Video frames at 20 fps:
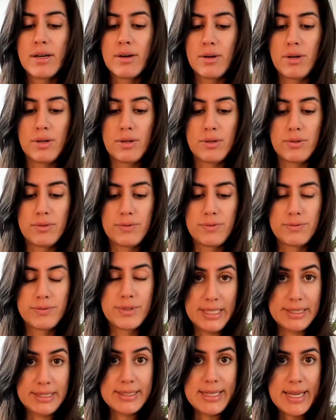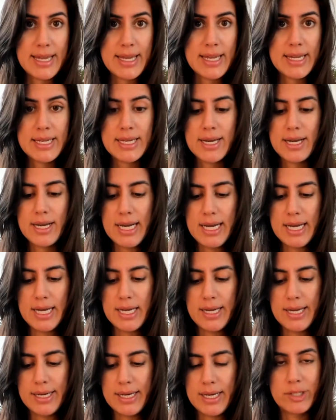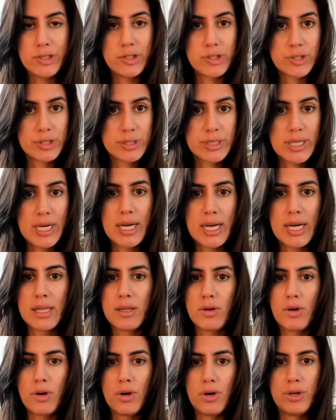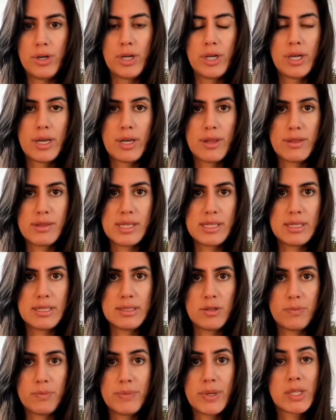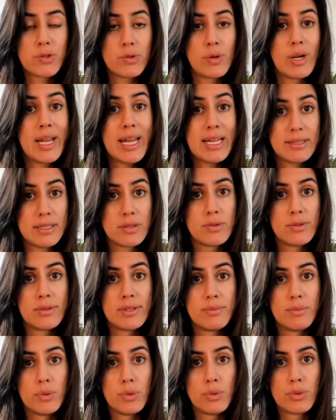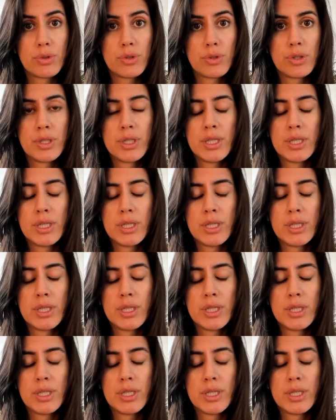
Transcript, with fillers: of that day, and I journal on the topics related to the book.